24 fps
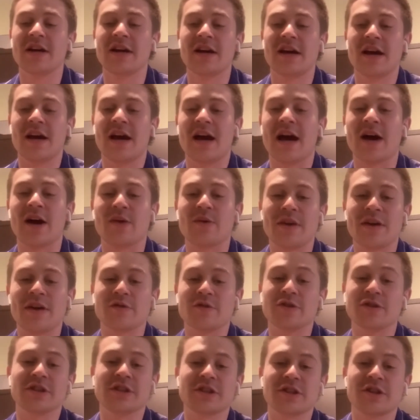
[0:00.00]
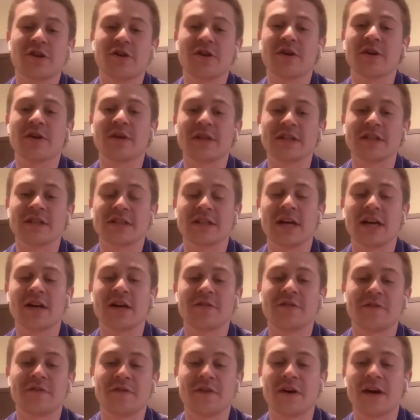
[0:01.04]
However, just knowing
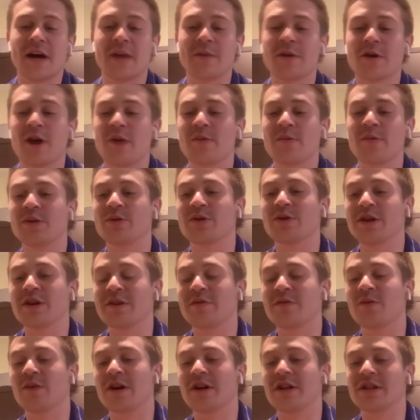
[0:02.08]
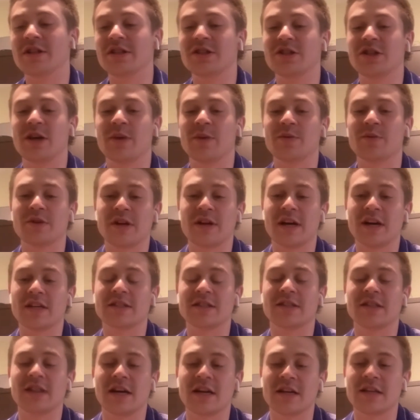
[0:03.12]
myself, I probably wouldn't have wanted to
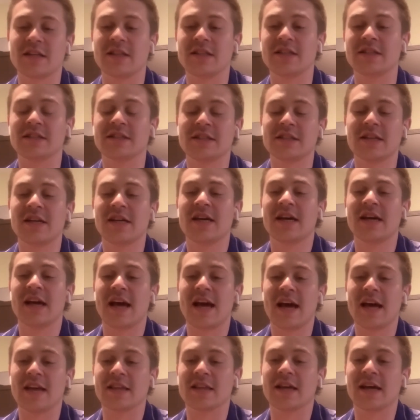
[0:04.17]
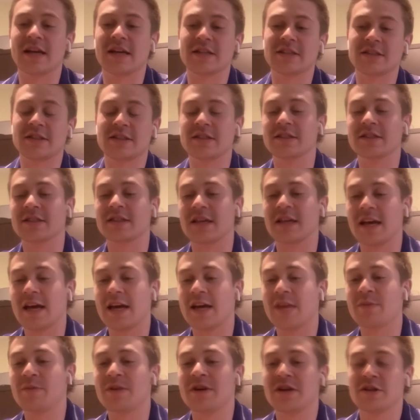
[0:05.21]
jeopardize Dougie's and Lexus's
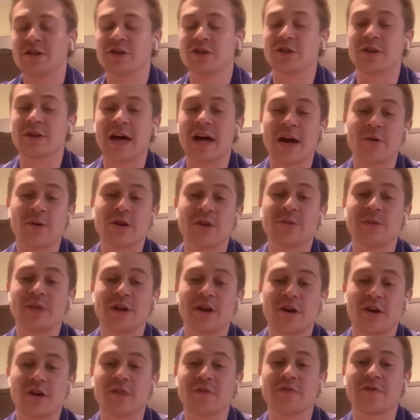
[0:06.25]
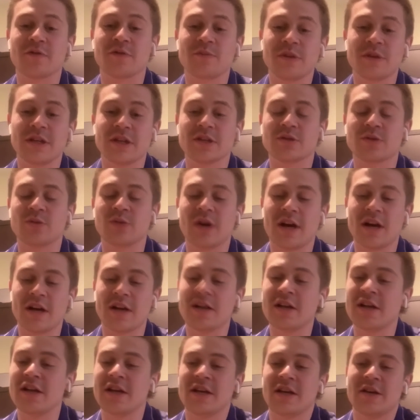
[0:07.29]
game. So that would have been hard for me as
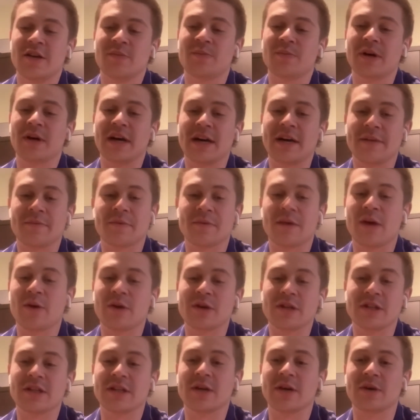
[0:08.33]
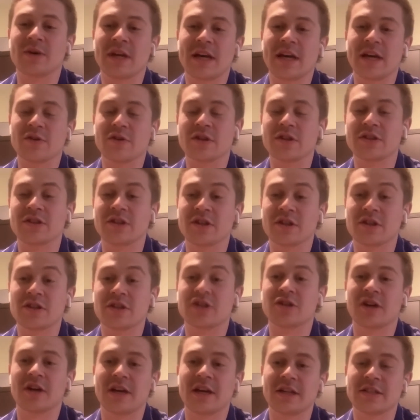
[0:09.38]
well, but I would have done whatever it took to
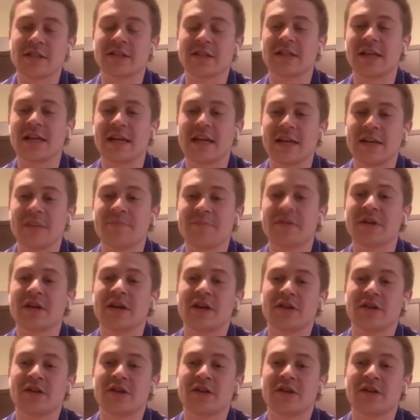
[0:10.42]
try to stay.